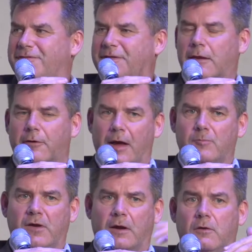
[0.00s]
Telegram
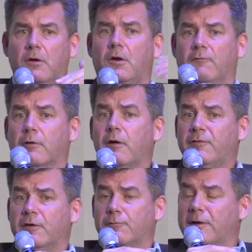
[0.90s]
channel for
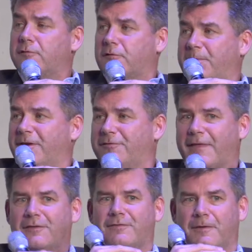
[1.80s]
obvious reasons, because
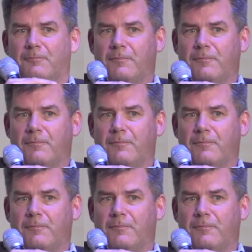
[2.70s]
that's the,